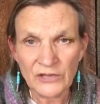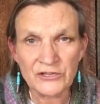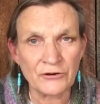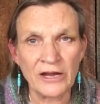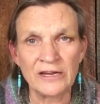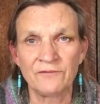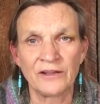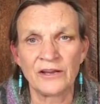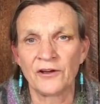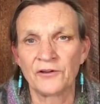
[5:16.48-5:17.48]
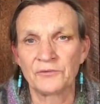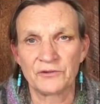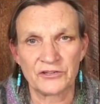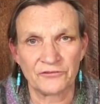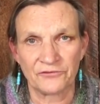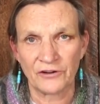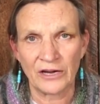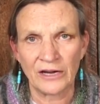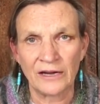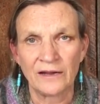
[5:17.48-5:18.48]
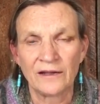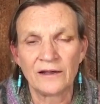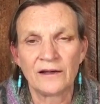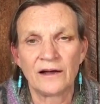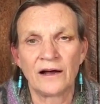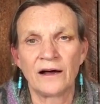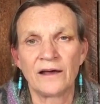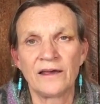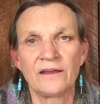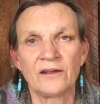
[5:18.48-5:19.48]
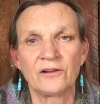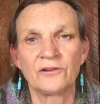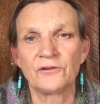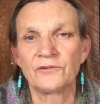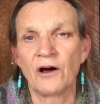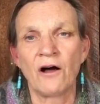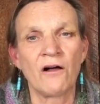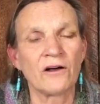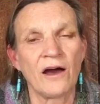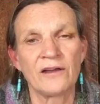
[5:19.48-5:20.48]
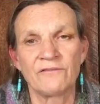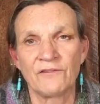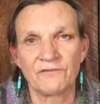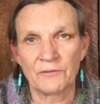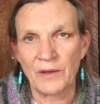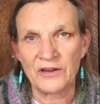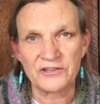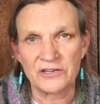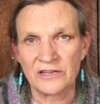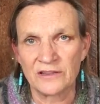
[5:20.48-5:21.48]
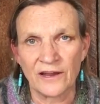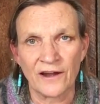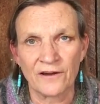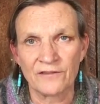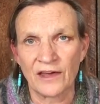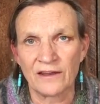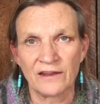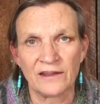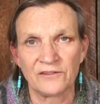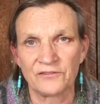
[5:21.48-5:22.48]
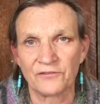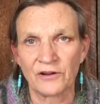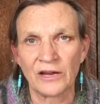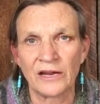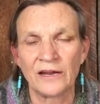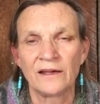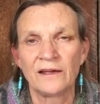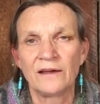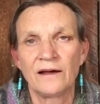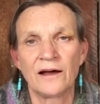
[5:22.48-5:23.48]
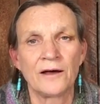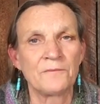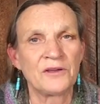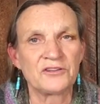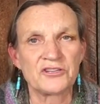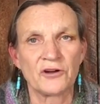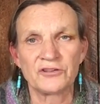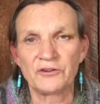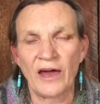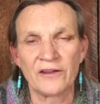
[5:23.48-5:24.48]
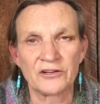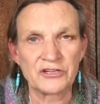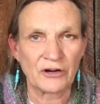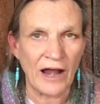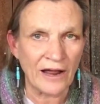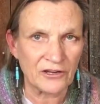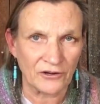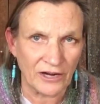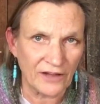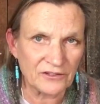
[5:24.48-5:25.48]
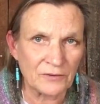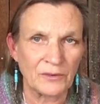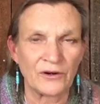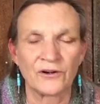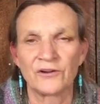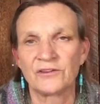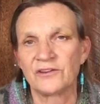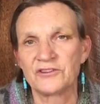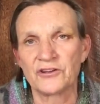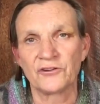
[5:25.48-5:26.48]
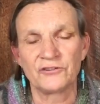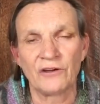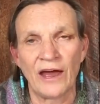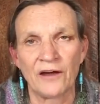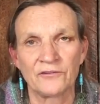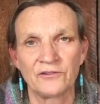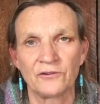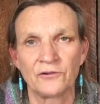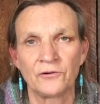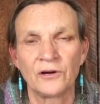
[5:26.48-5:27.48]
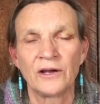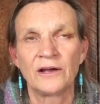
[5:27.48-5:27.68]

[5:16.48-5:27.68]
training videos, which are free. It includes all kind of information in there that is free. It shows you how to track your customers. It shows you how to,